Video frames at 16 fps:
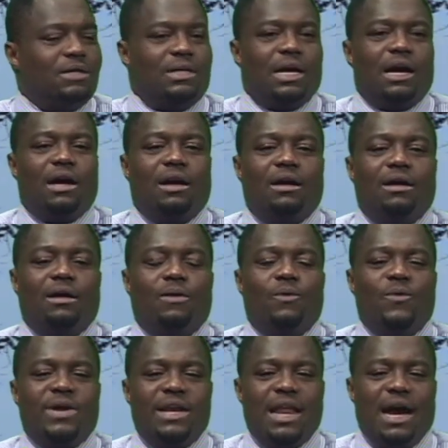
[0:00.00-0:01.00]
that
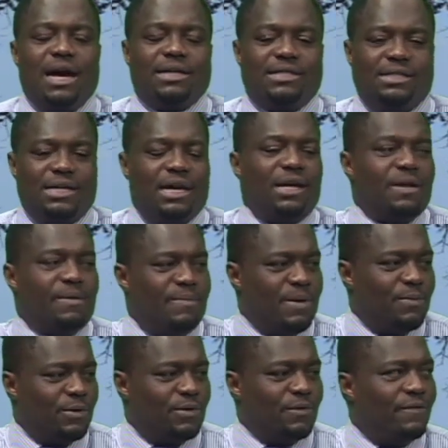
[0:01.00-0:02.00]
we're not setting
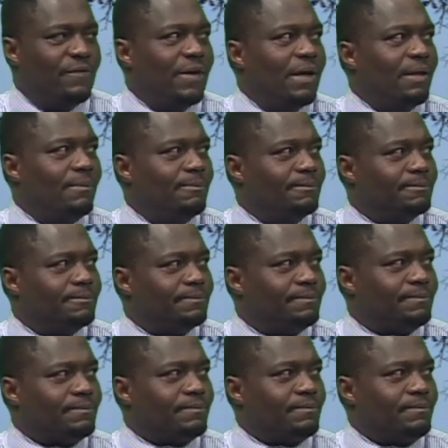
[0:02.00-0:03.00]
people to fail.
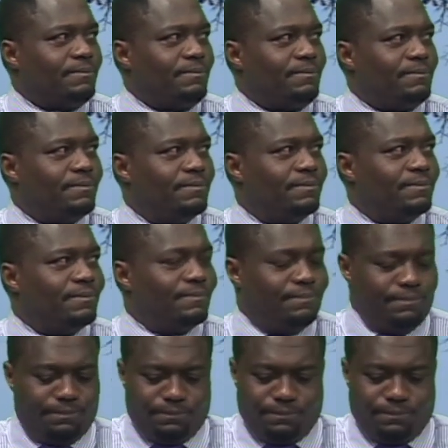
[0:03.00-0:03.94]
And if,